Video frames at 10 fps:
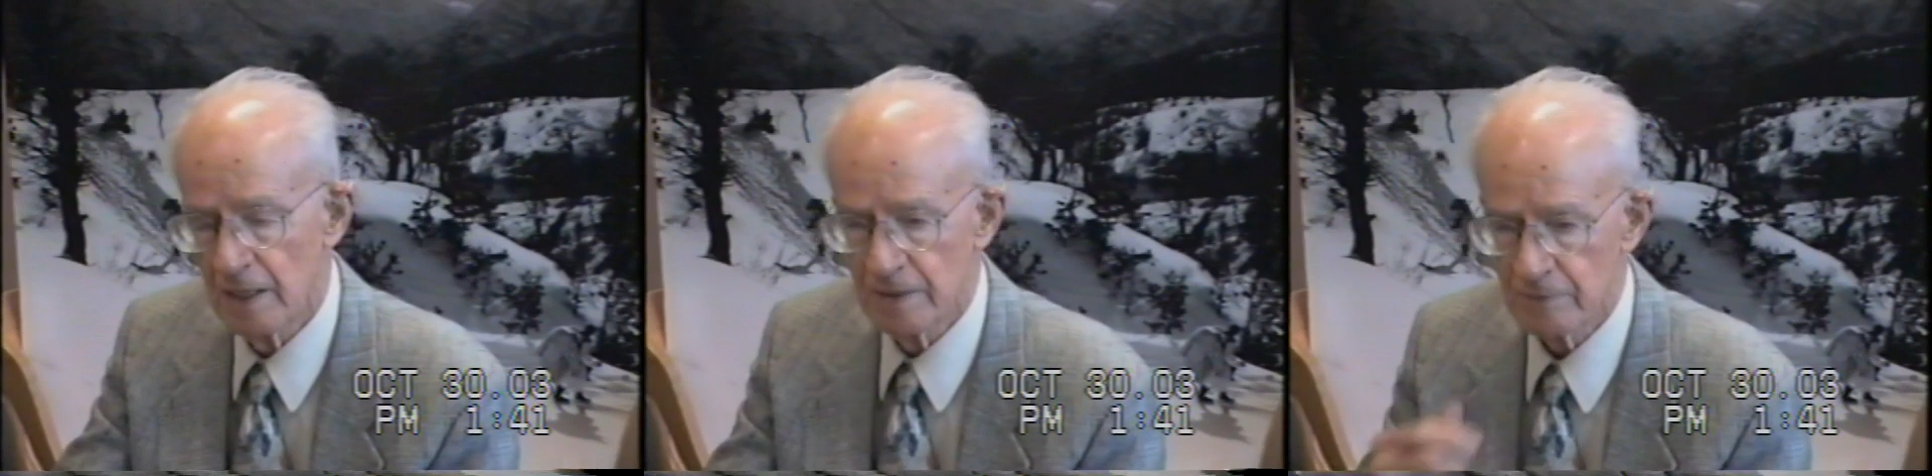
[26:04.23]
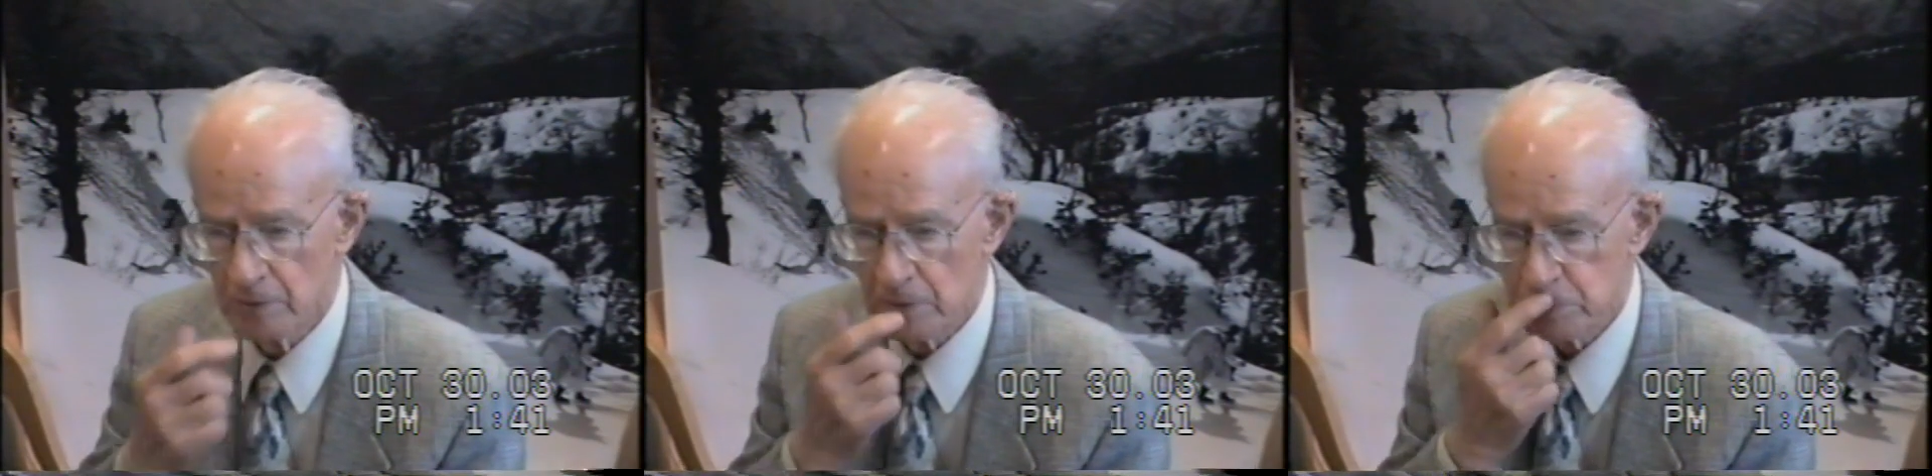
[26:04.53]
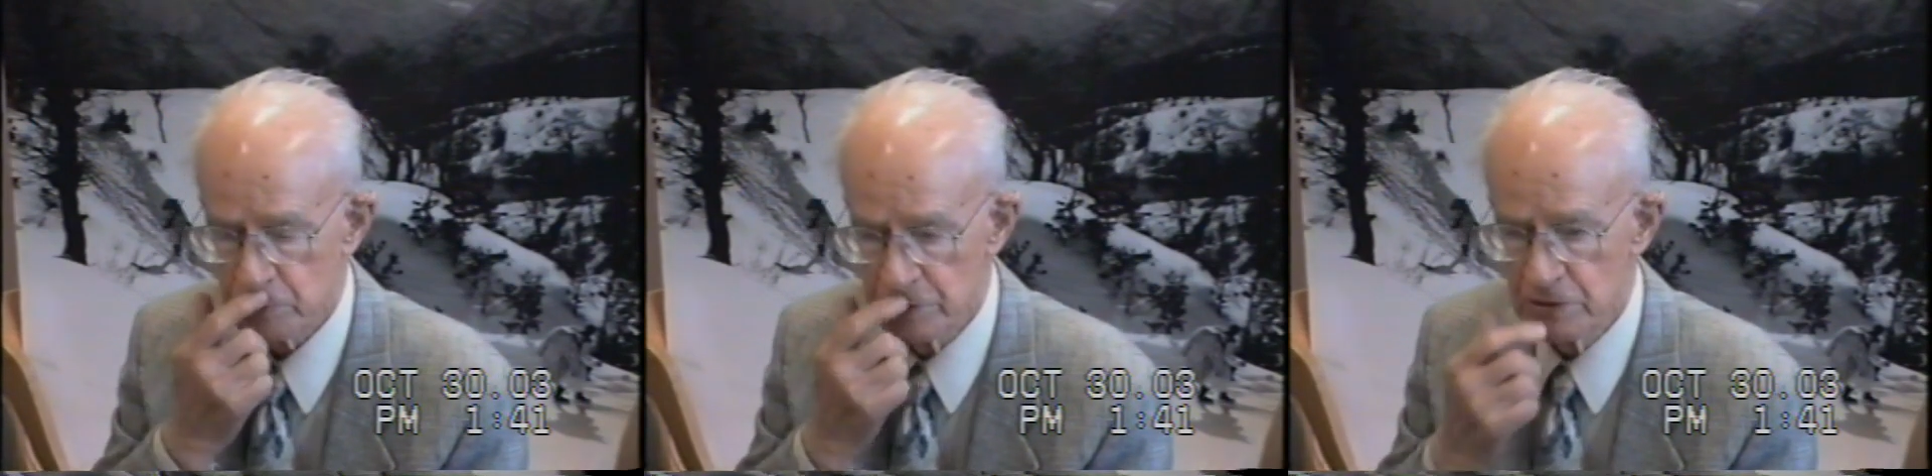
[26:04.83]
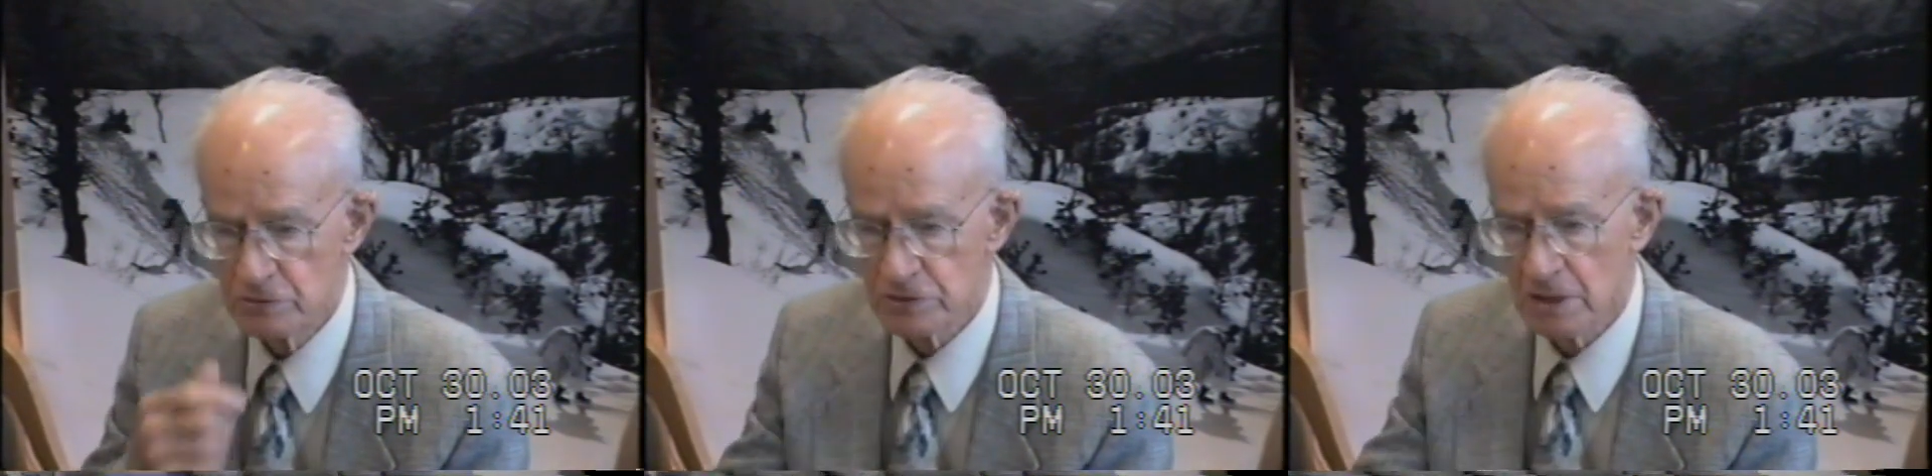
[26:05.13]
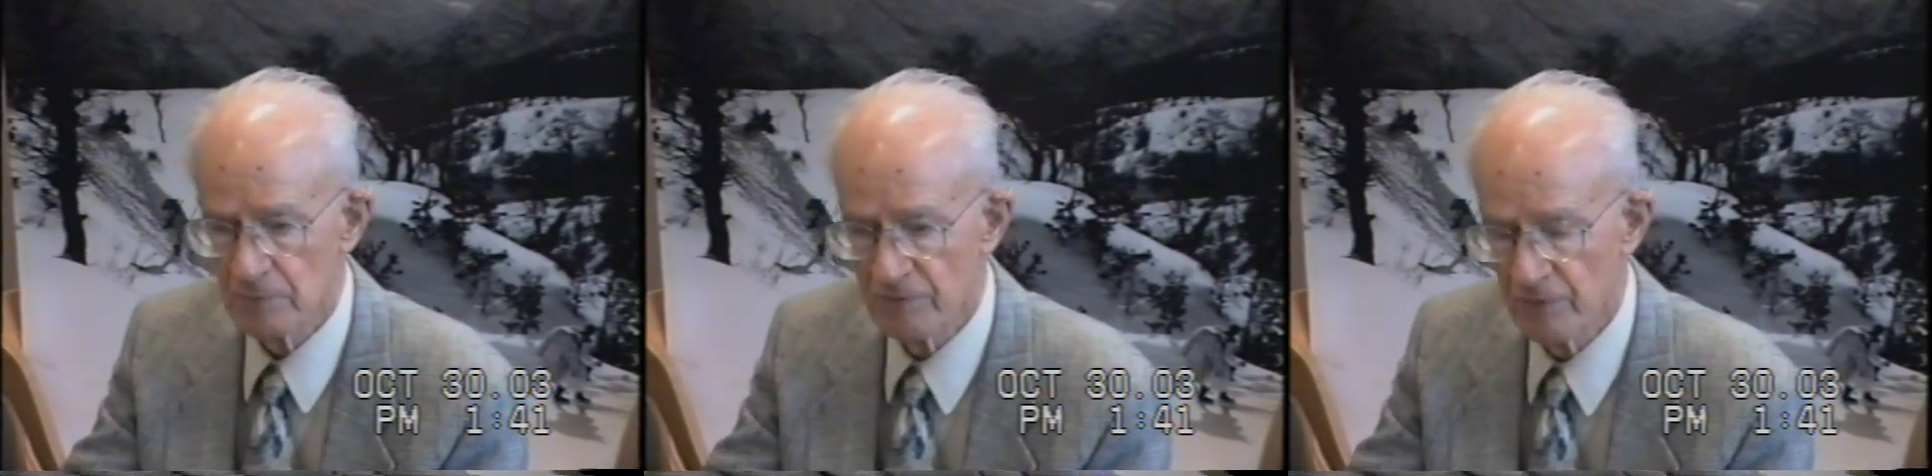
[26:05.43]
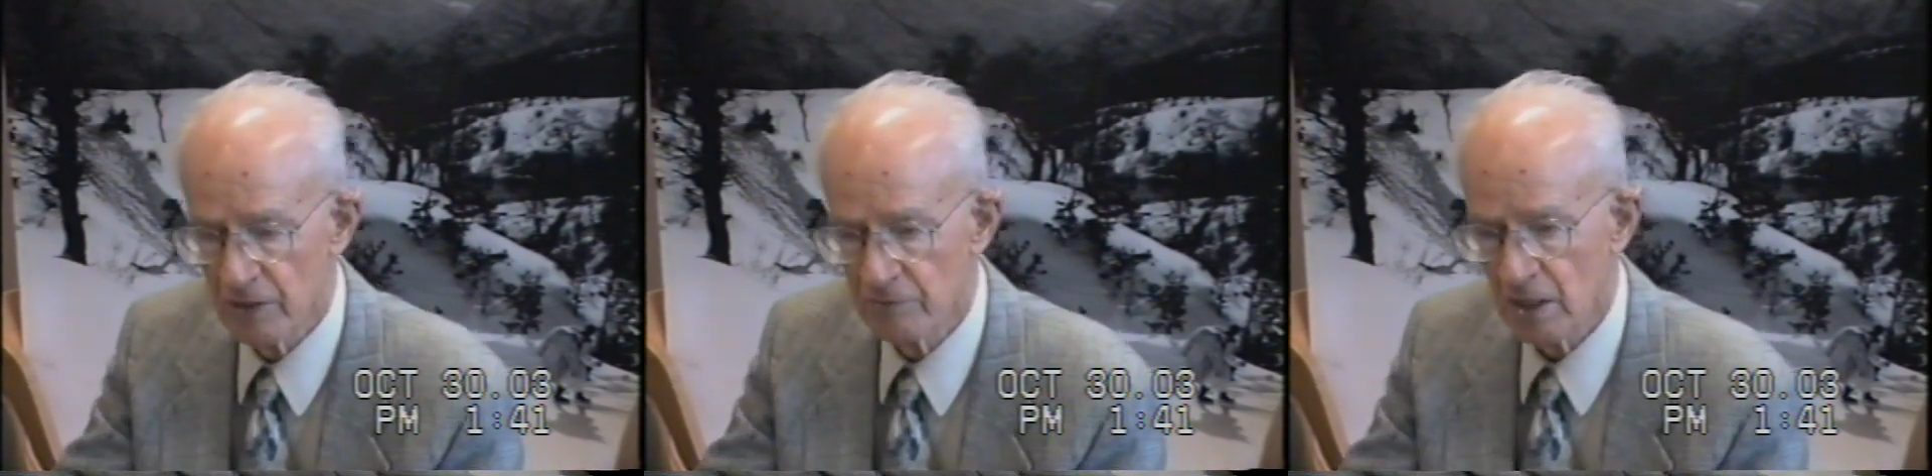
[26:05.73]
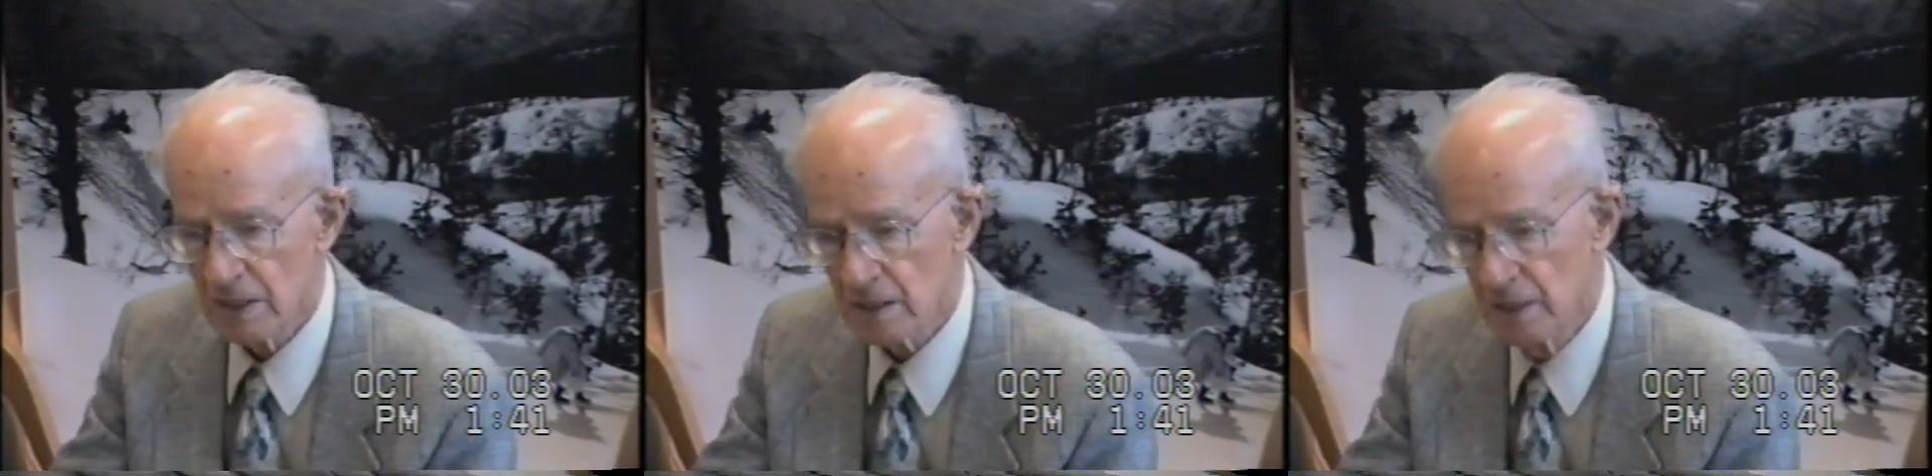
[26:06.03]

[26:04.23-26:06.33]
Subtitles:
And of course, we used some of our rock